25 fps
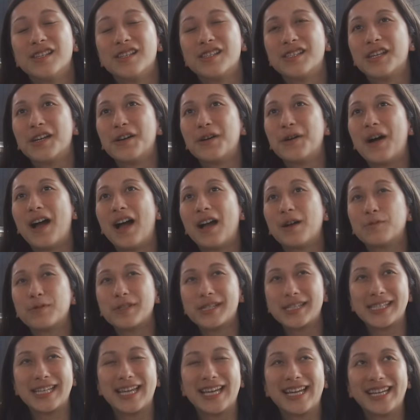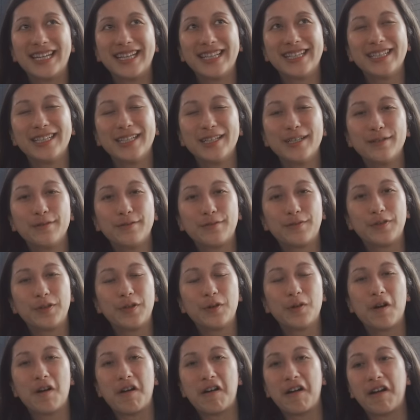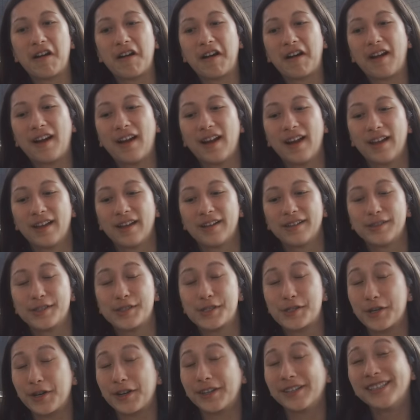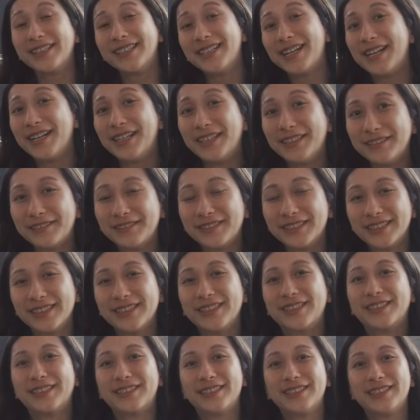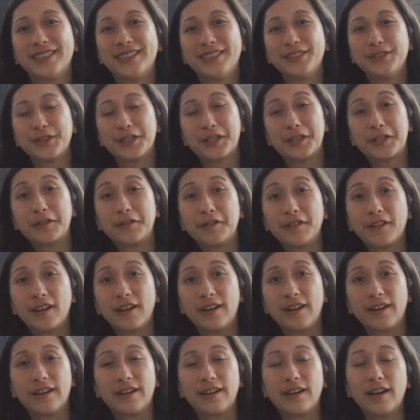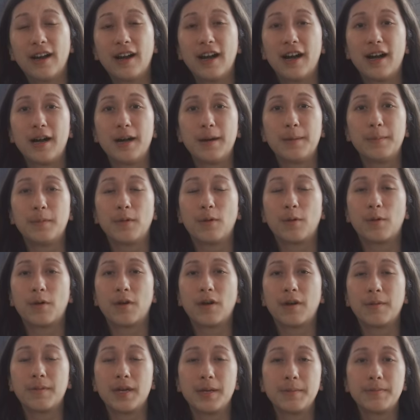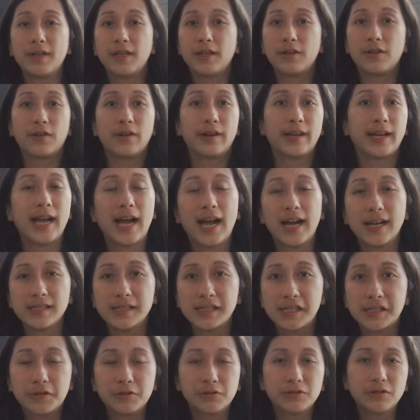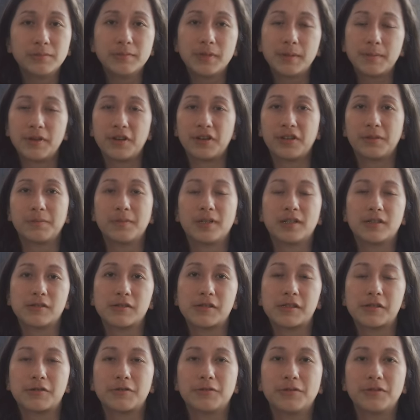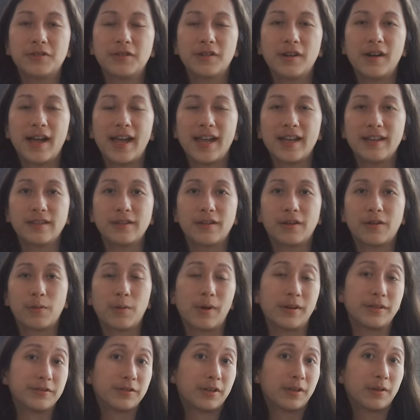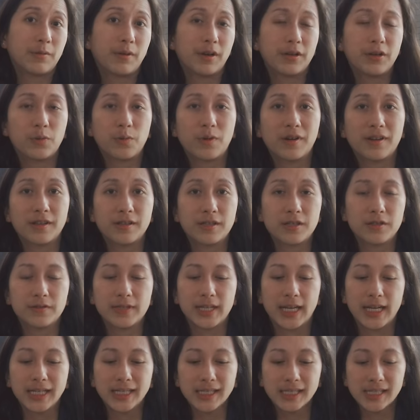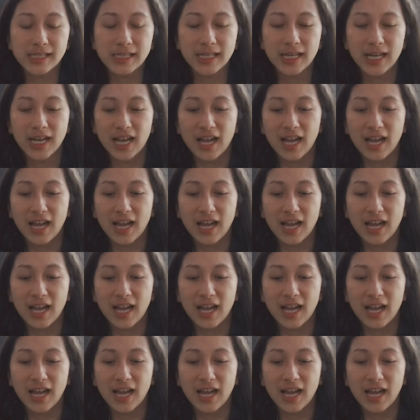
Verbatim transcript: So I would say if you are starting out really early in your career, or maybe you're in high school, maybe you're in middle school, and you're wondering what you want to do next,